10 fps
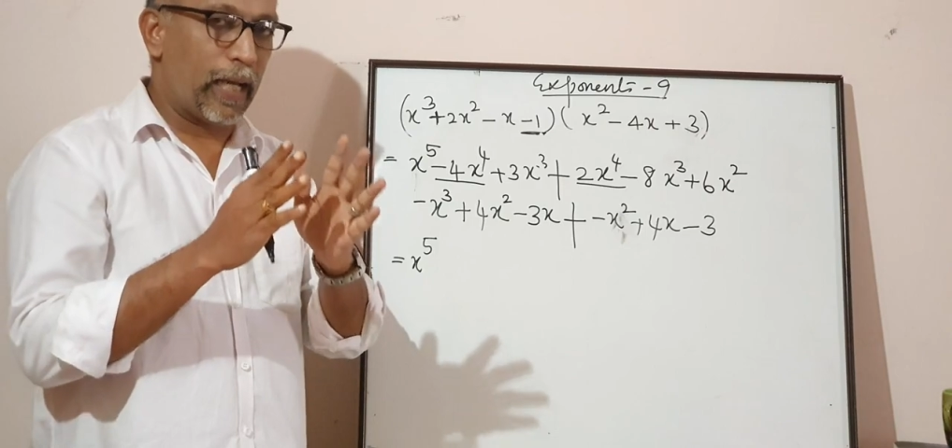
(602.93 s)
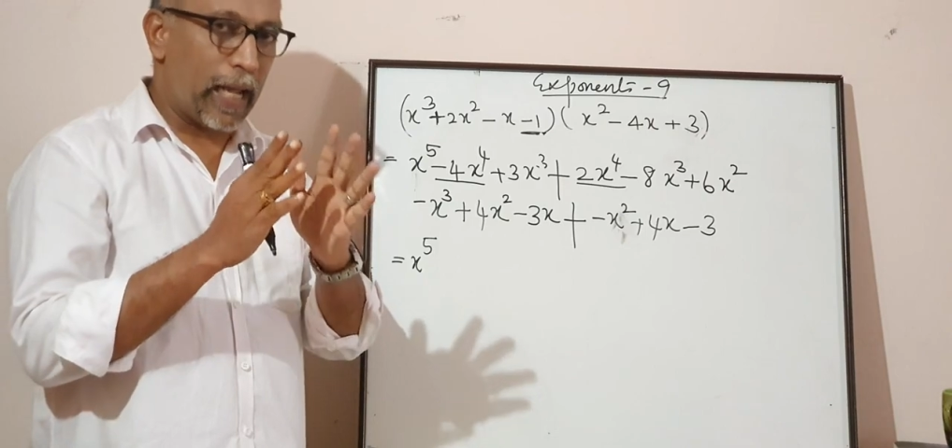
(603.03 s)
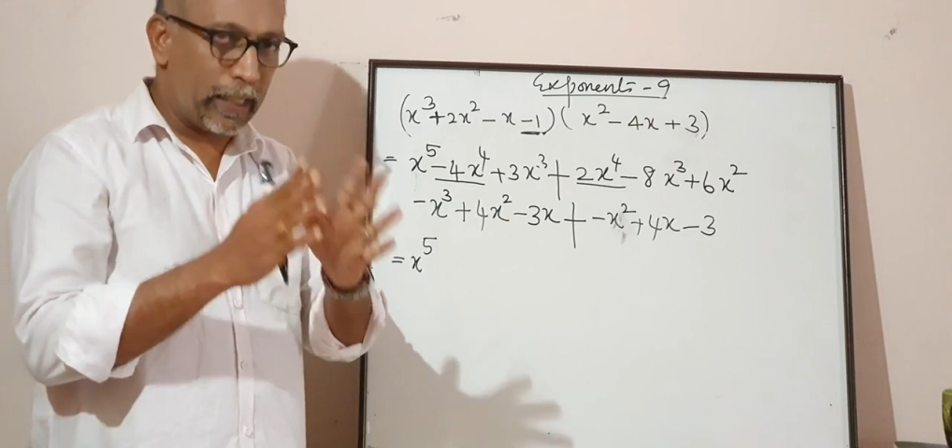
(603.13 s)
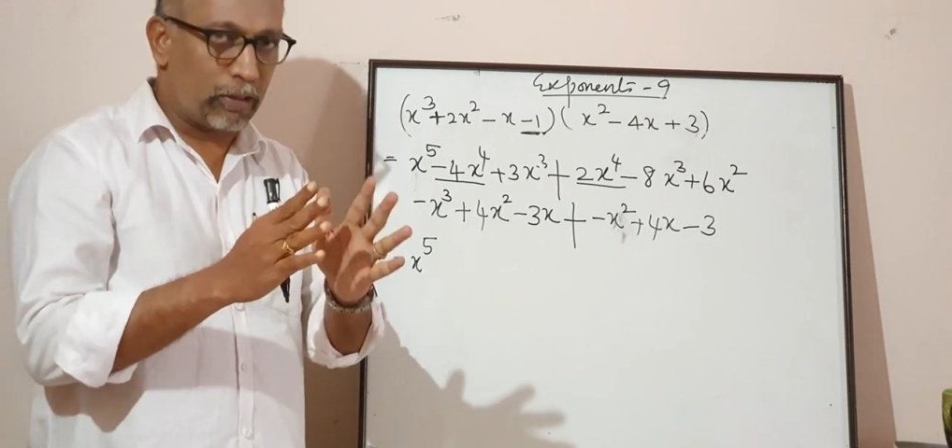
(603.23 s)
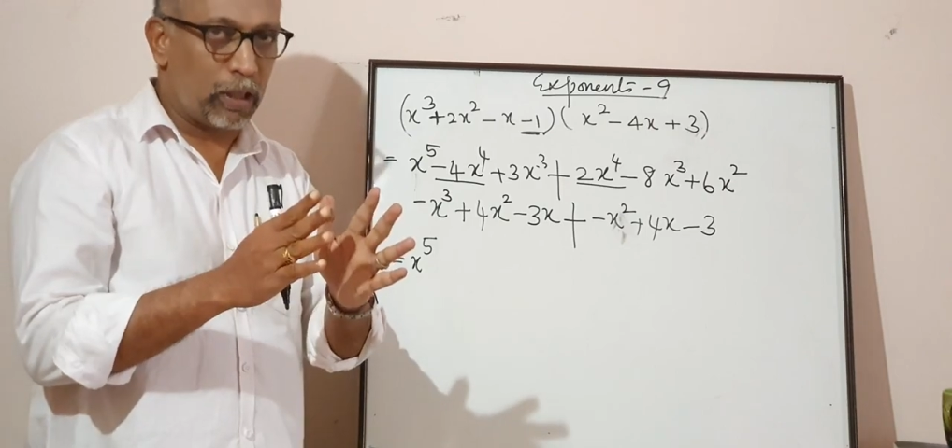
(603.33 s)

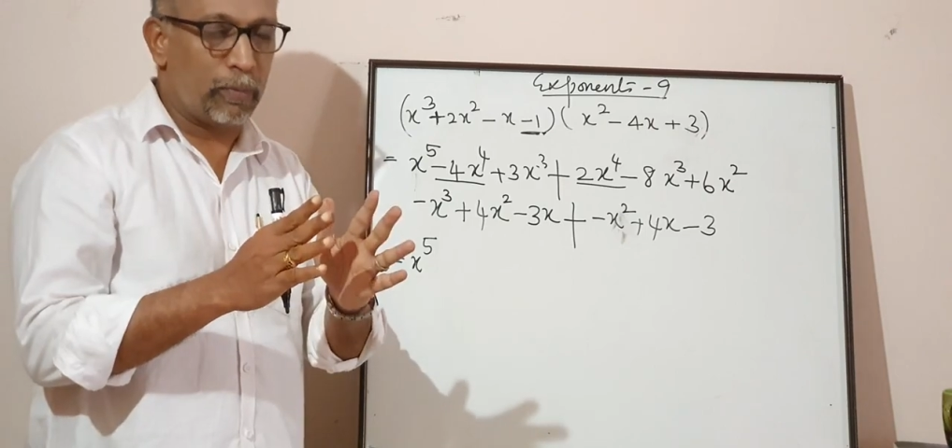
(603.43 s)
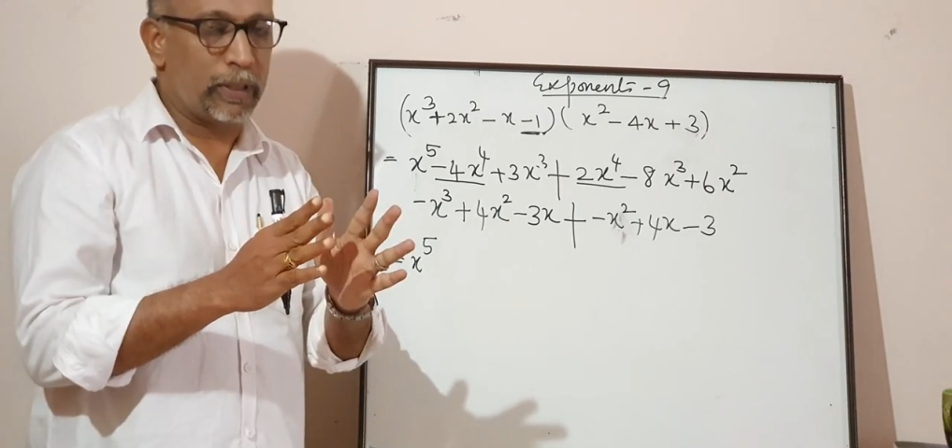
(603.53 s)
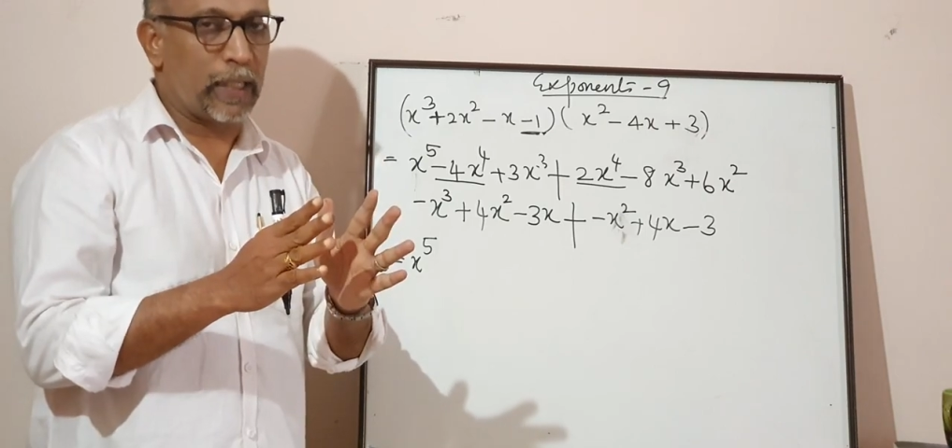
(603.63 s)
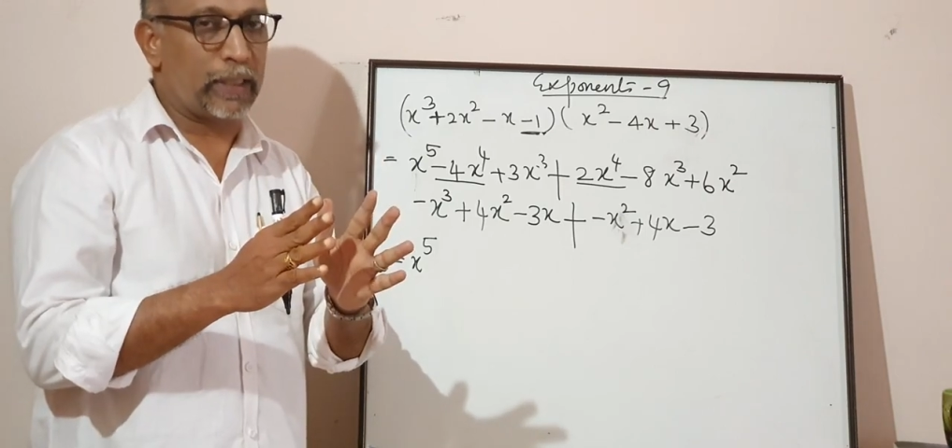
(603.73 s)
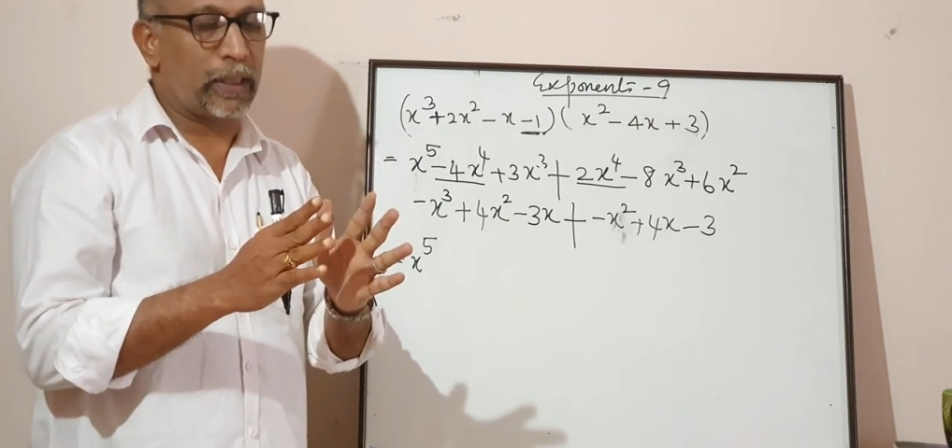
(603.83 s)
like term
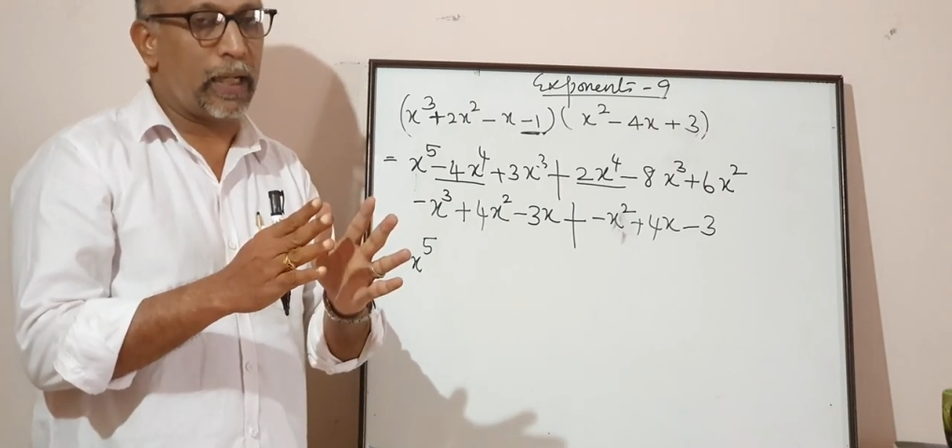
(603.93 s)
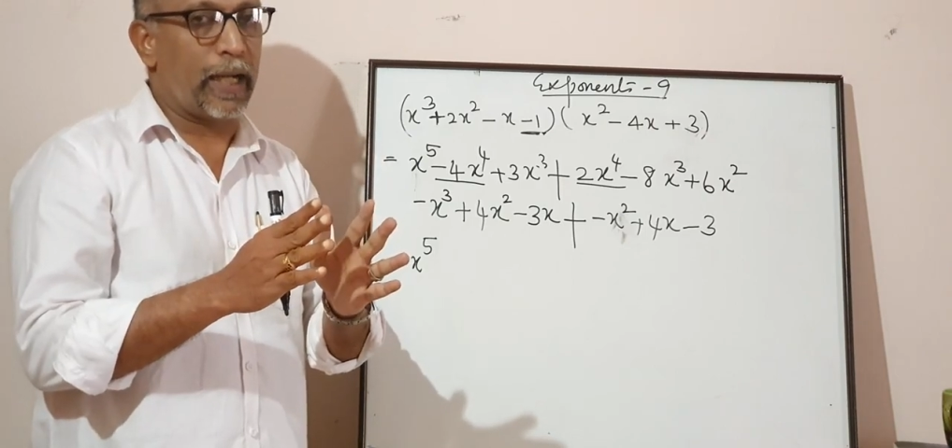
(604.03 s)
is actually